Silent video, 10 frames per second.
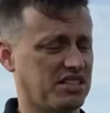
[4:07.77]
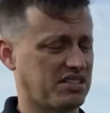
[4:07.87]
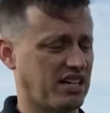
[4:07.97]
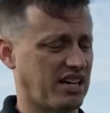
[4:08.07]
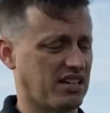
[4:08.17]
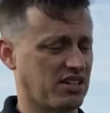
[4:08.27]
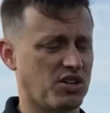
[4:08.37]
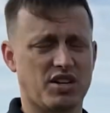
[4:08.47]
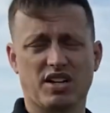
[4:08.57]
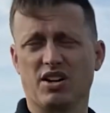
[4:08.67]
It's not a
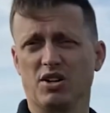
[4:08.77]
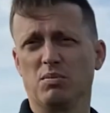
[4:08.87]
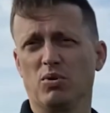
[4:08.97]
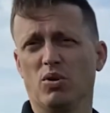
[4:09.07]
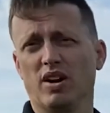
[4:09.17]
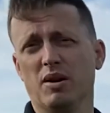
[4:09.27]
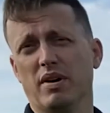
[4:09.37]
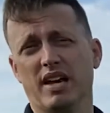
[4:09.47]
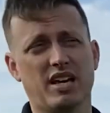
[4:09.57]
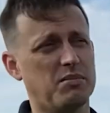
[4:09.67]
cookie cutter program
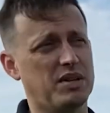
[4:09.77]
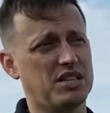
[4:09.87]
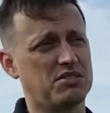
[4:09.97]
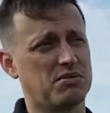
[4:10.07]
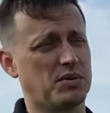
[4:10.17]
by any means.